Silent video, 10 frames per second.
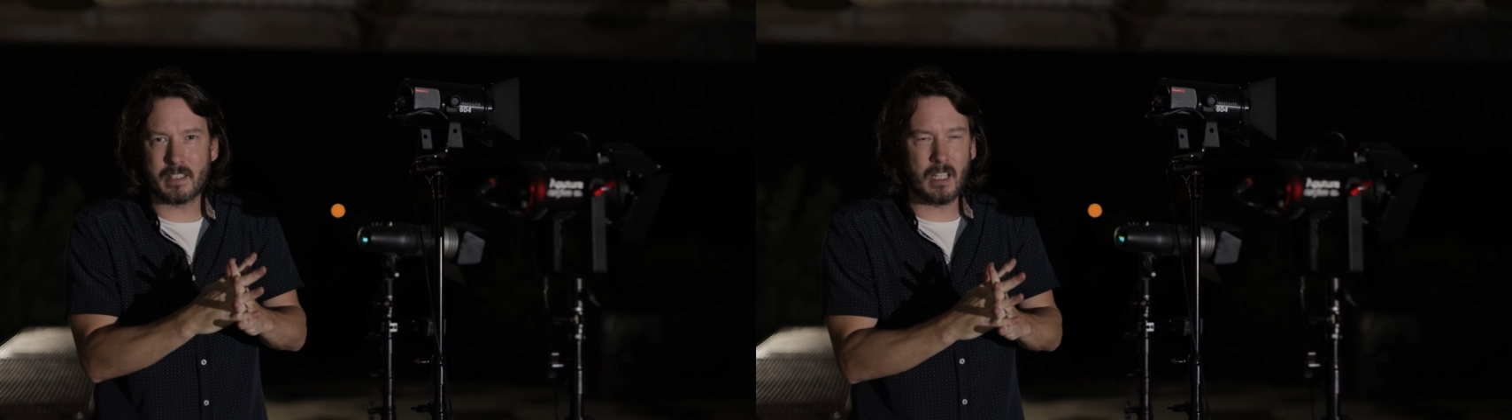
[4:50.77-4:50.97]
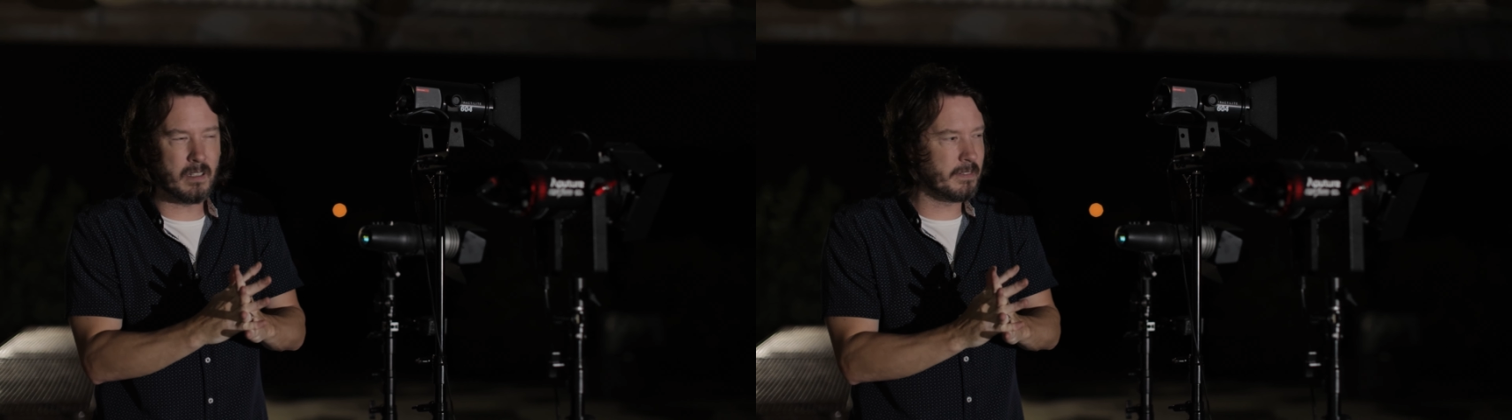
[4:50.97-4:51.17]

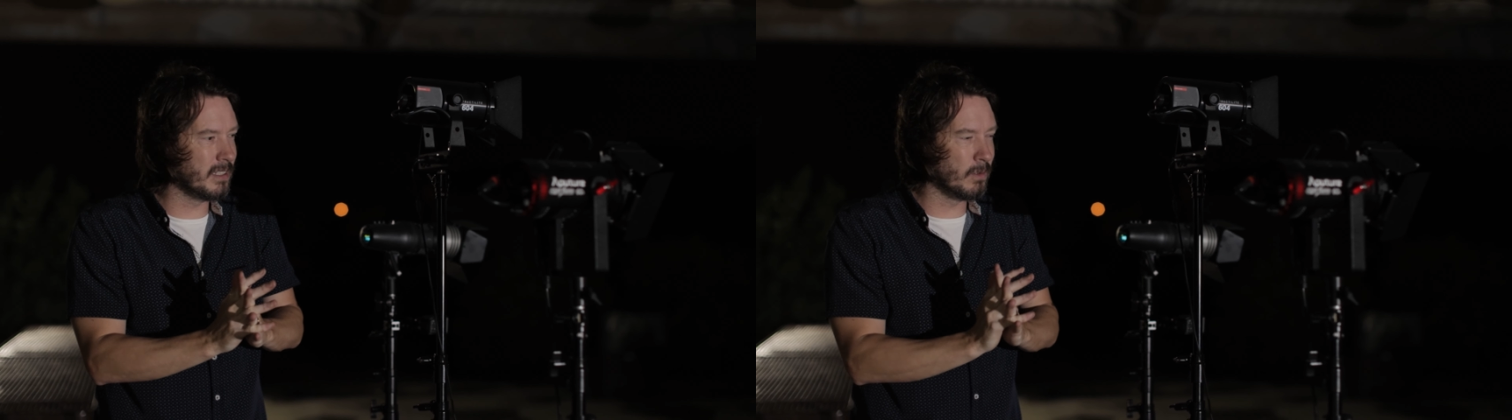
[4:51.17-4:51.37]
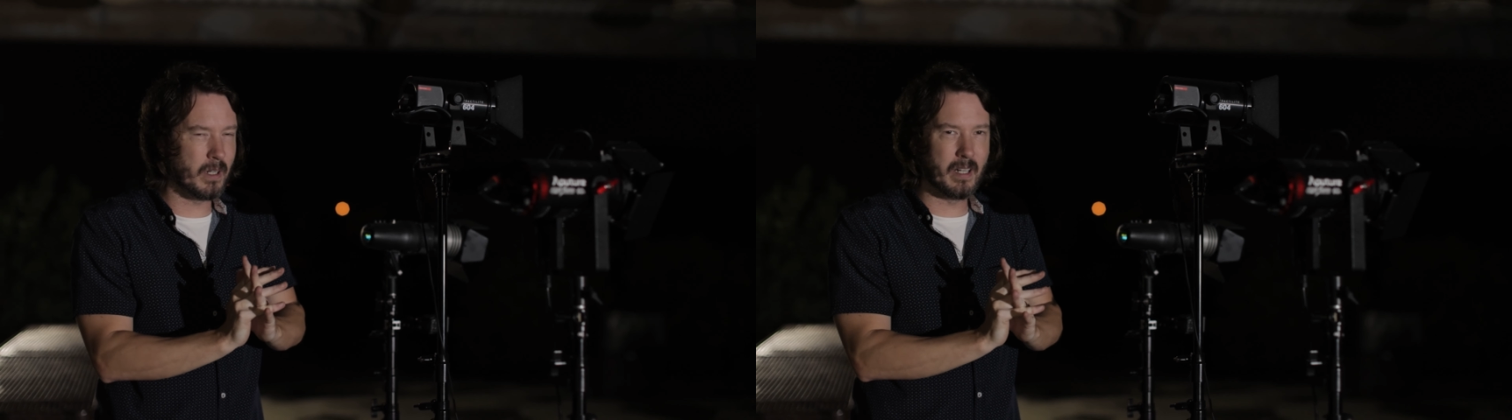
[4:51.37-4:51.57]

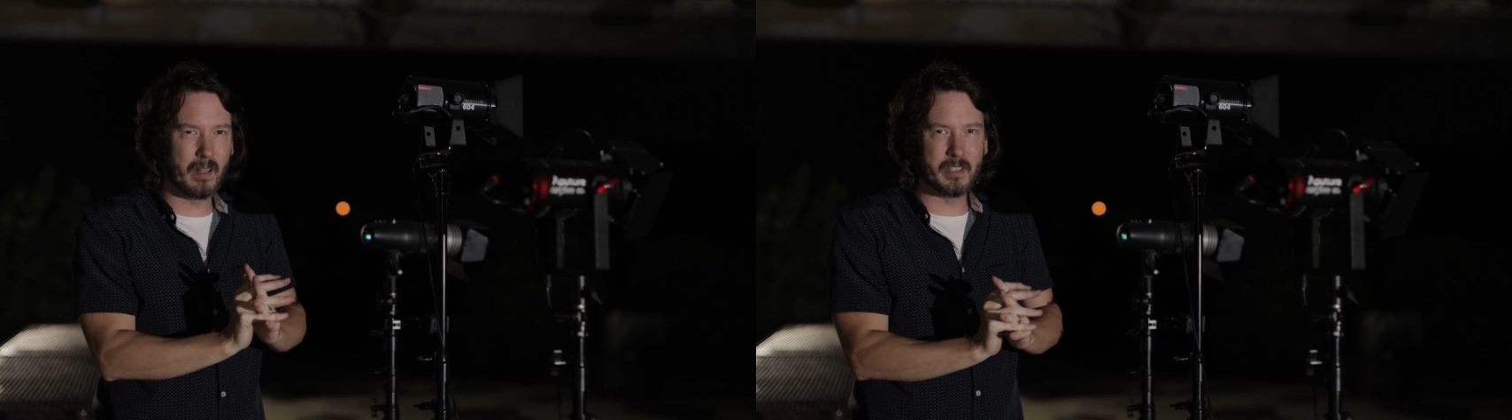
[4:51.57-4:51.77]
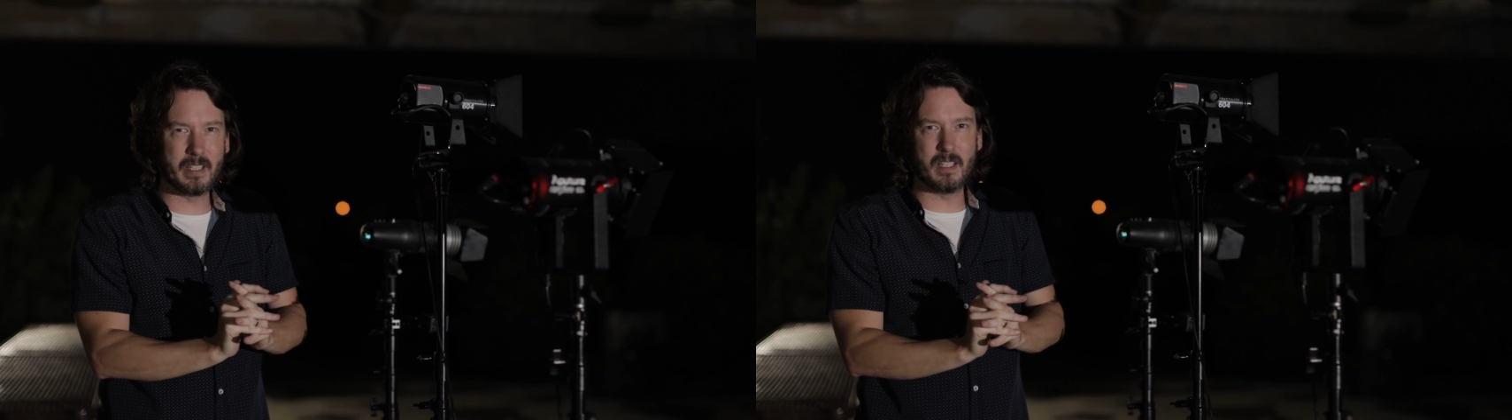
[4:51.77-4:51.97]
Kelvin or
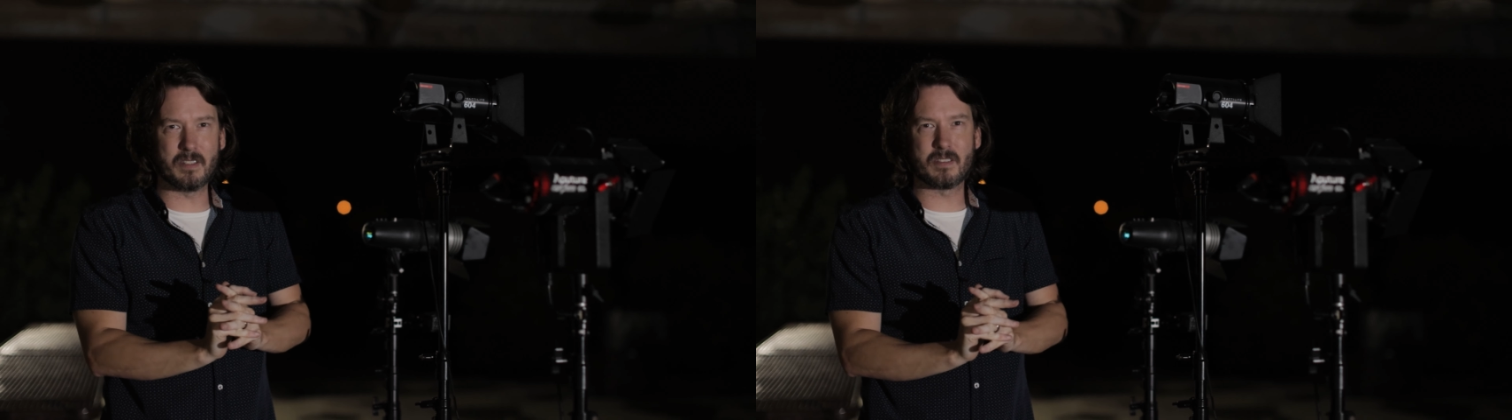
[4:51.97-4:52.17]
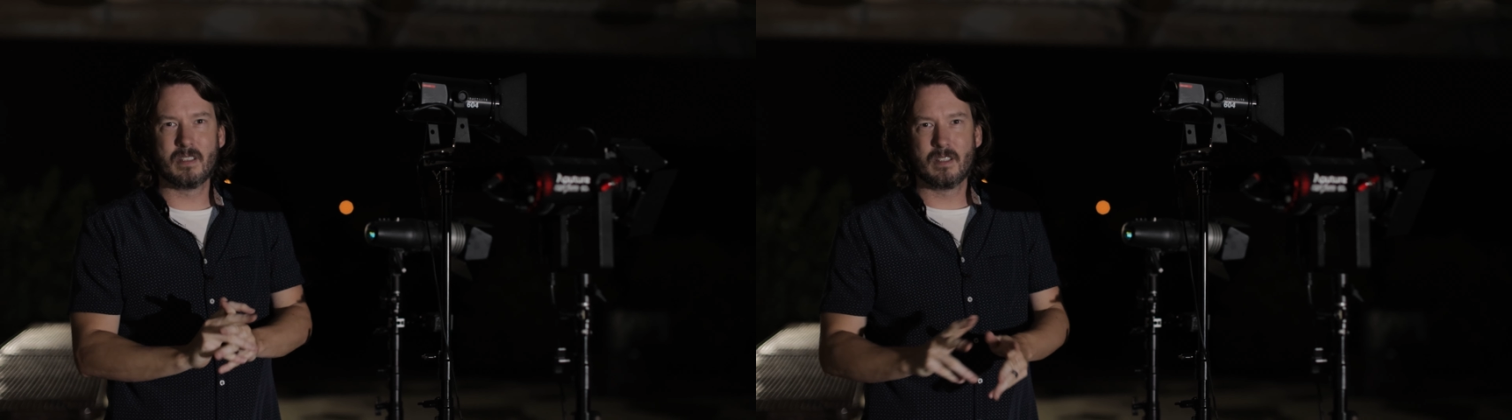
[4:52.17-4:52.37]
whatever it
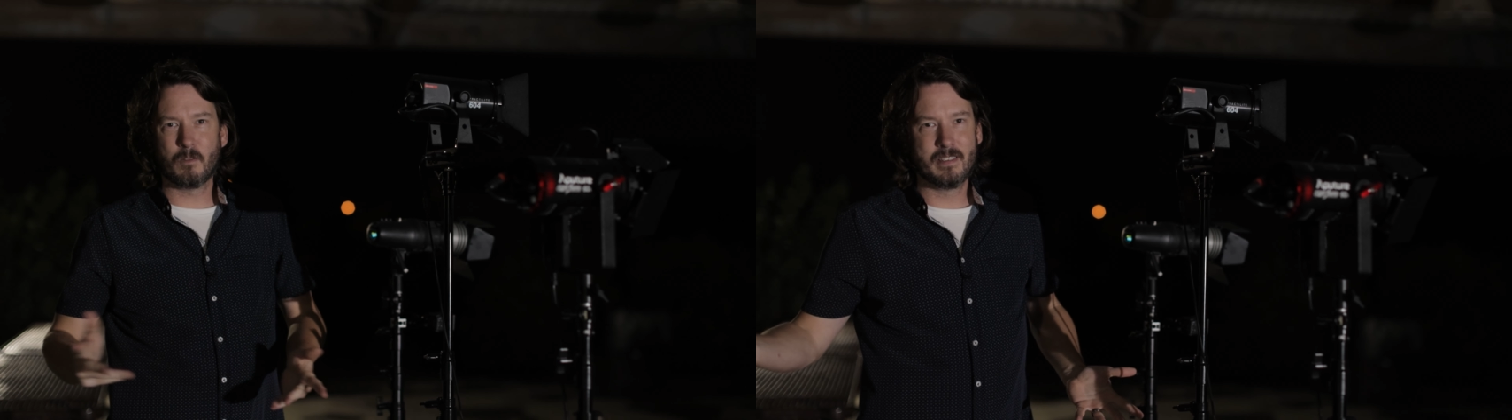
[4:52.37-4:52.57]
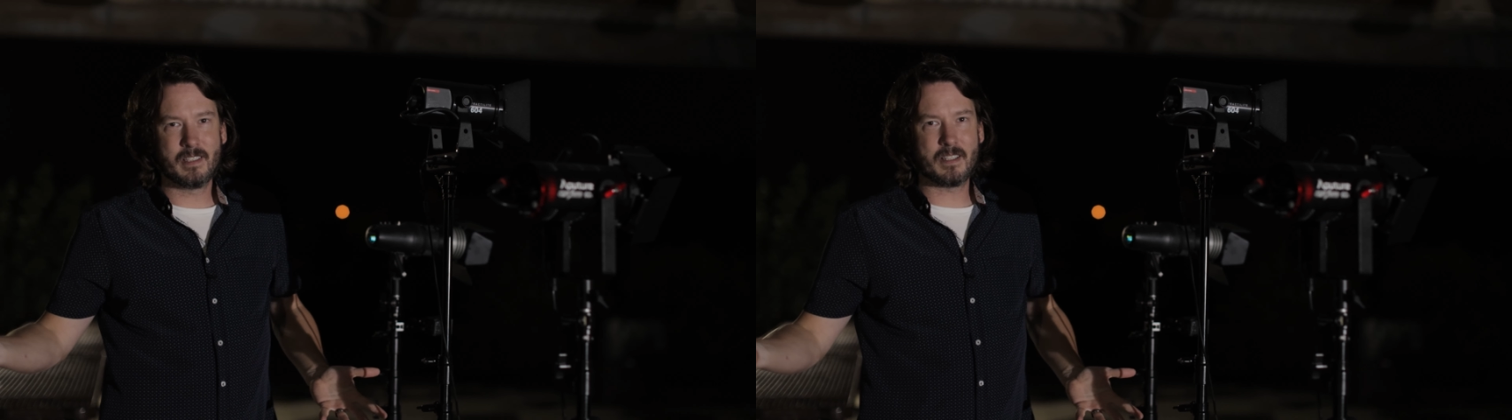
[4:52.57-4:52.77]
is.
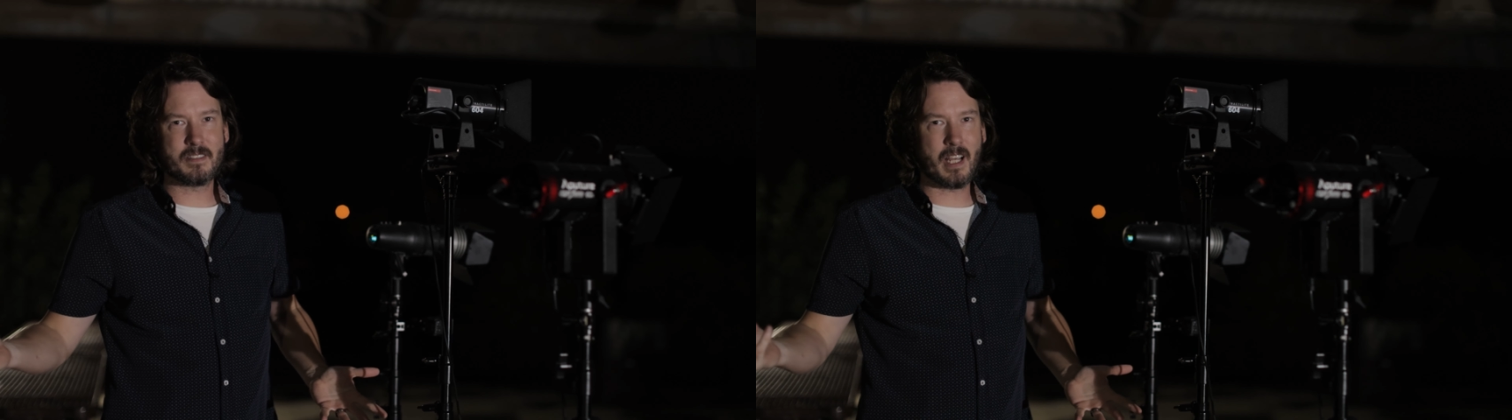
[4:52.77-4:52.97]
You're gonna